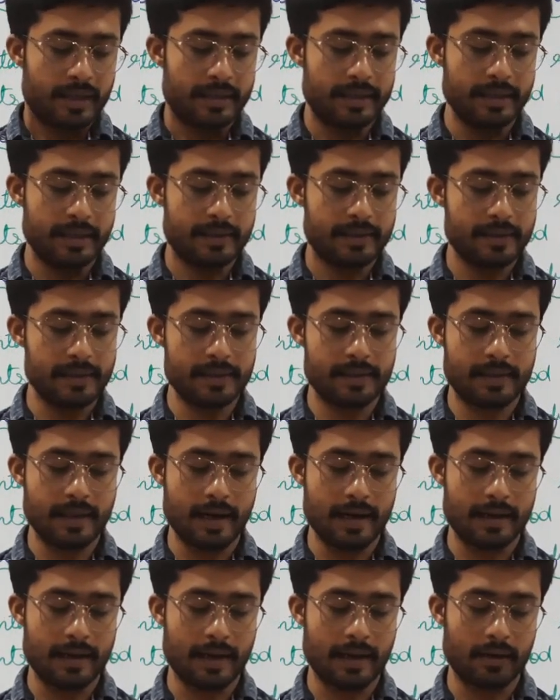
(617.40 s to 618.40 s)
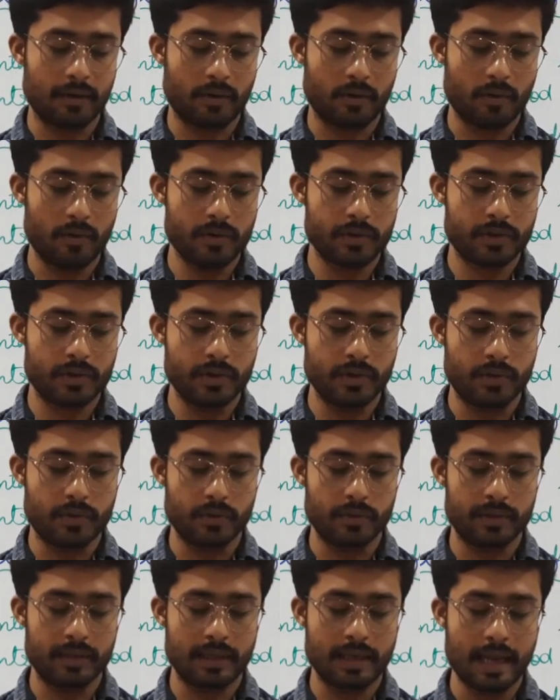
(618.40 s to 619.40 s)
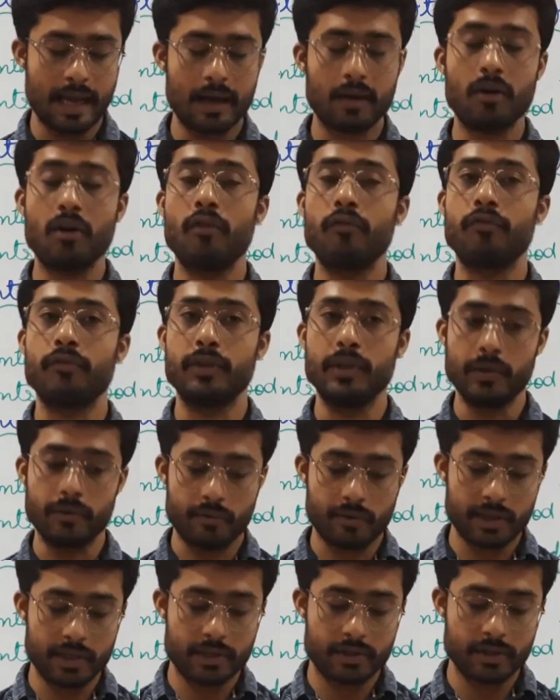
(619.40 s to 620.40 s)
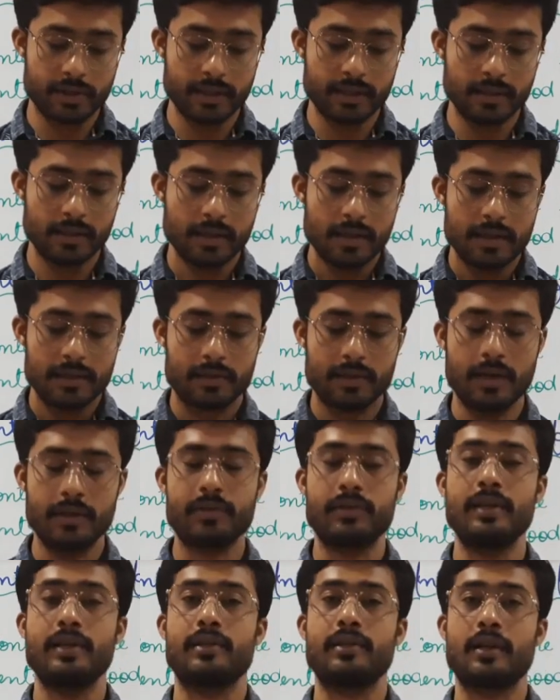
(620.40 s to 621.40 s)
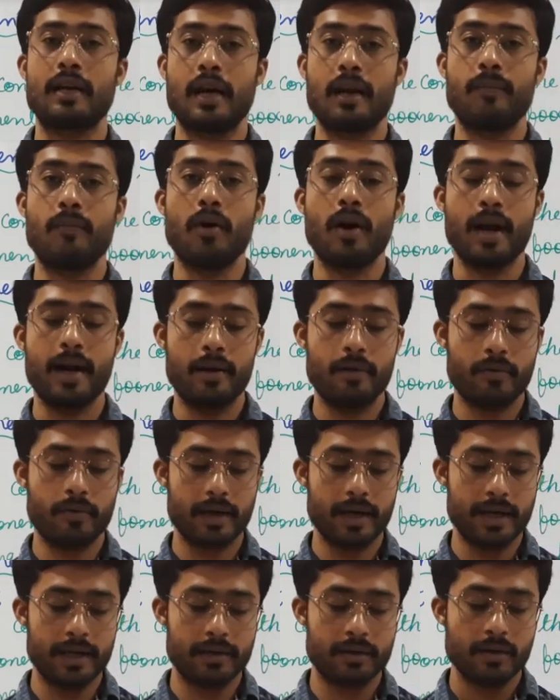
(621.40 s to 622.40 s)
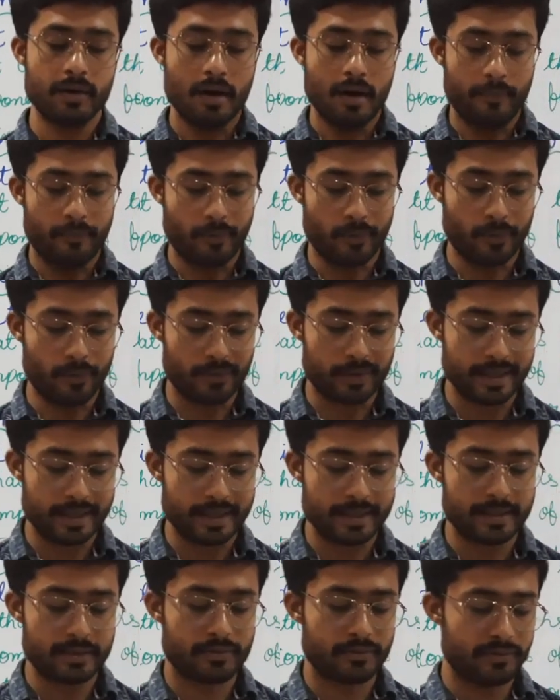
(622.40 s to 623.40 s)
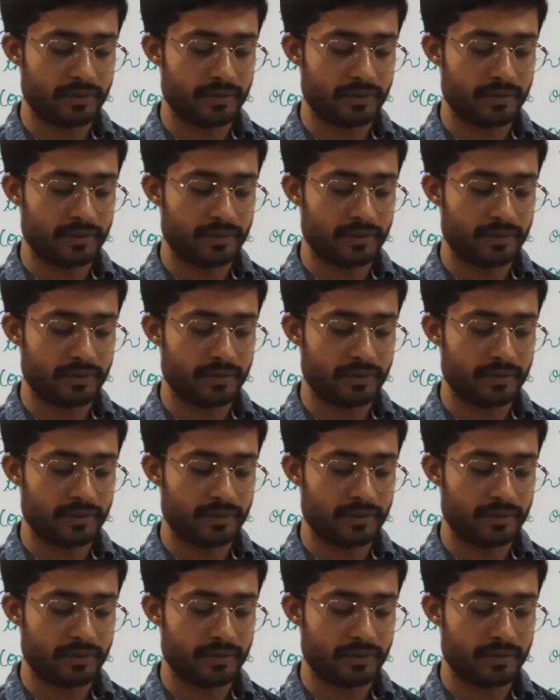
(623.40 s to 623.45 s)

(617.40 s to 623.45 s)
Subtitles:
Diseases that are caused due to the lack of nutrition such as carbohydrate, proteins,